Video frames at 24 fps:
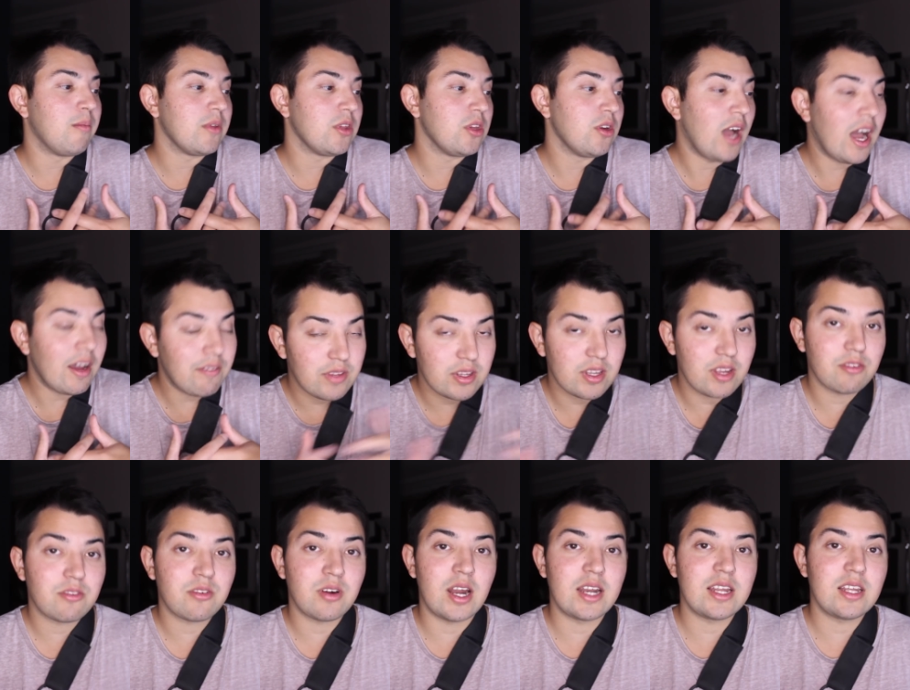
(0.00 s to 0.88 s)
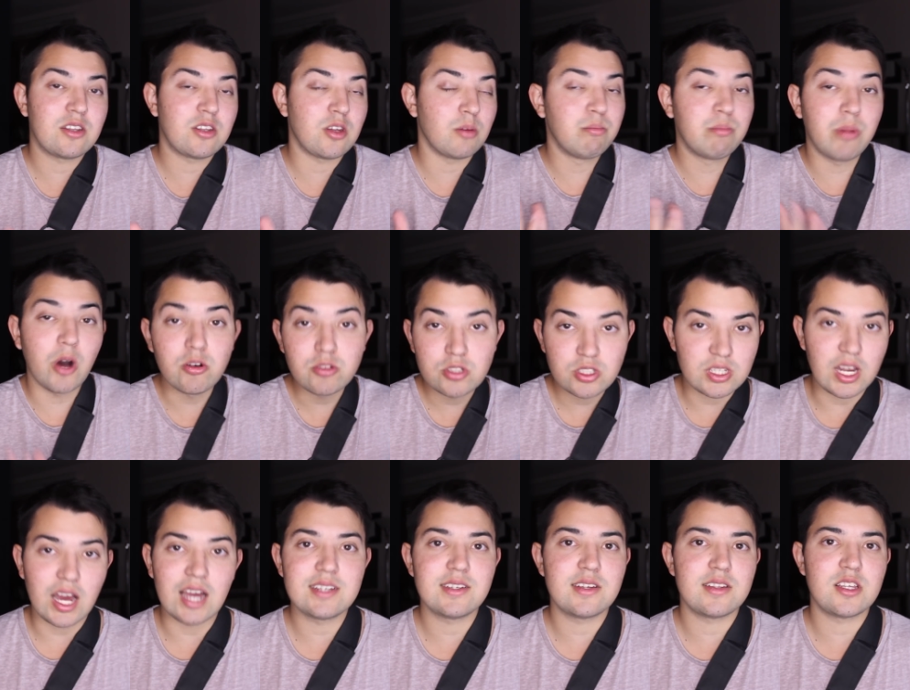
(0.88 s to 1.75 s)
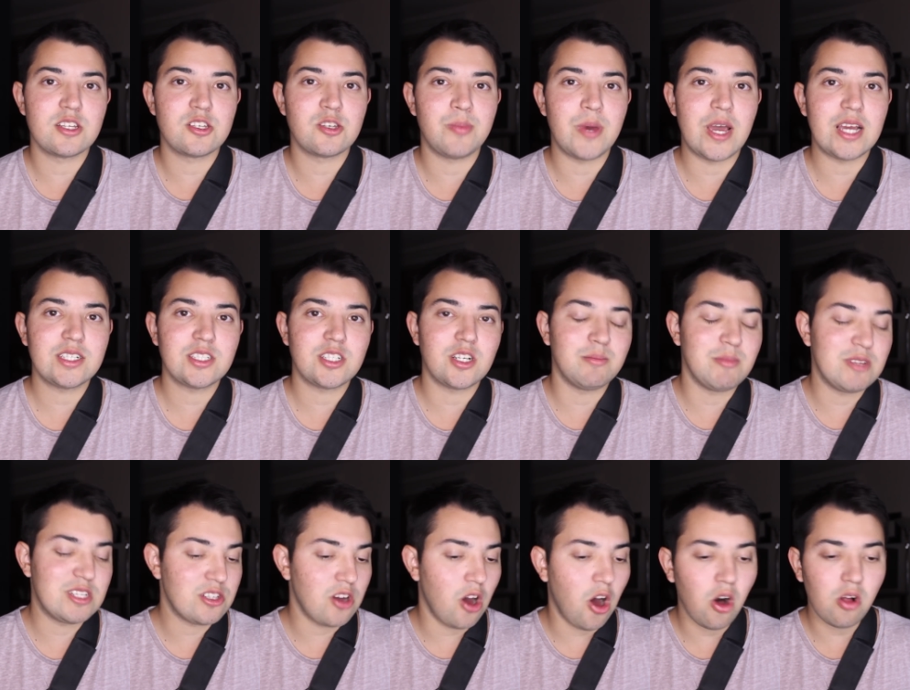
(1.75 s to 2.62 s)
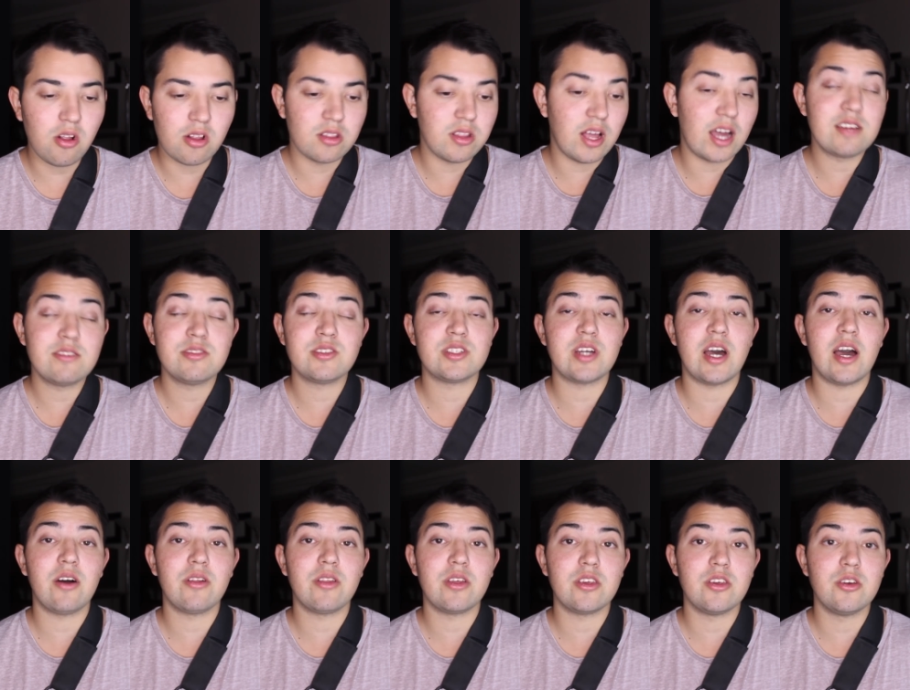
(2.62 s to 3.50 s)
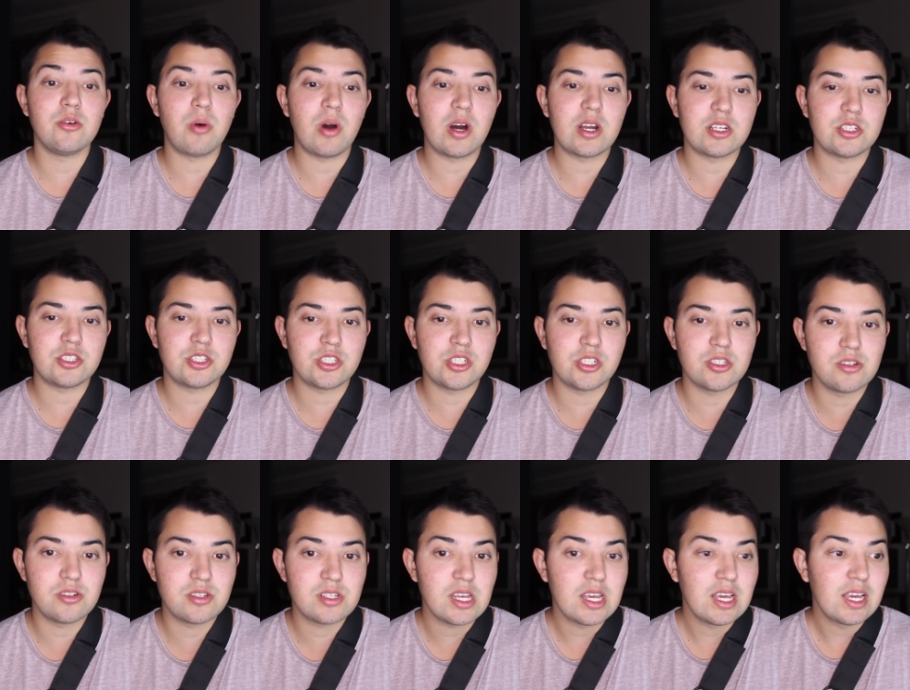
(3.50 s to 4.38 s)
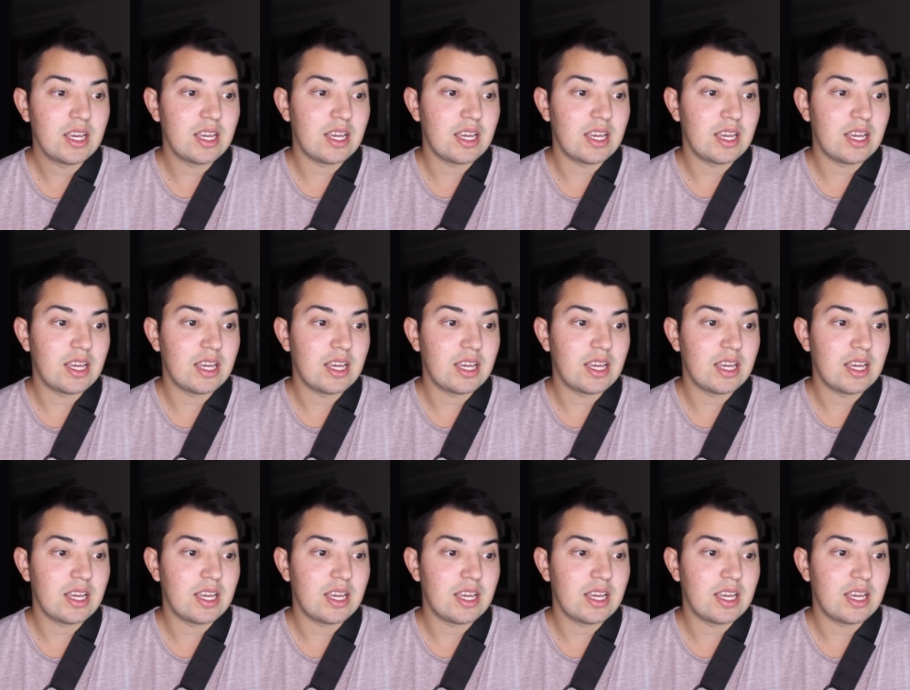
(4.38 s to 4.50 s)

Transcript: you have to give credit to both sides of the spectrum. It's all a lifestyle that you want to choose.